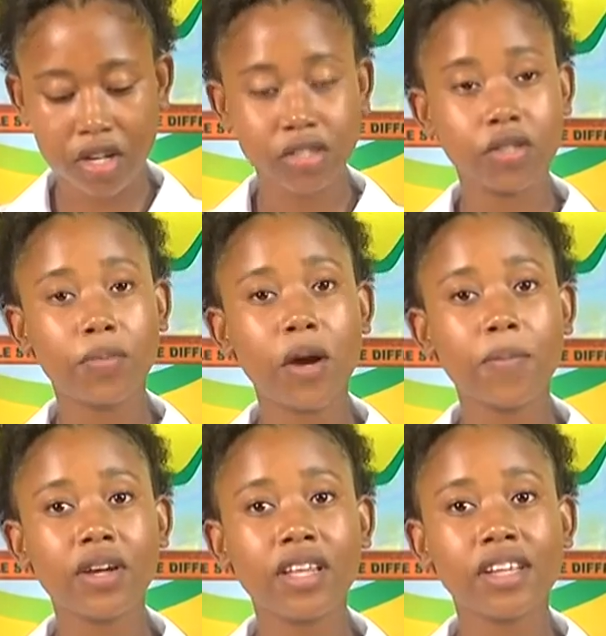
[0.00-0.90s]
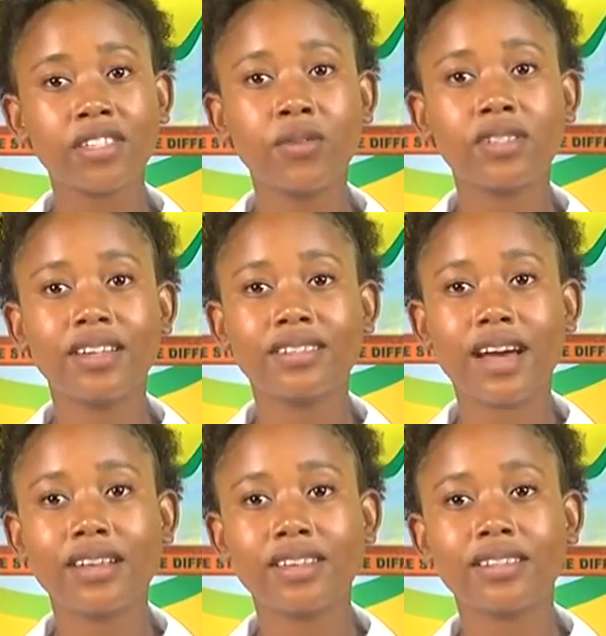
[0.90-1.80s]
to properly execute any
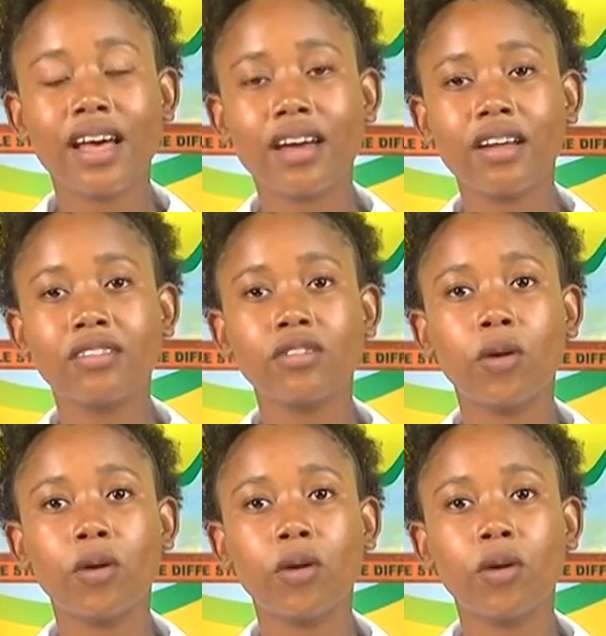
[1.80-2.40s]
task at hand and to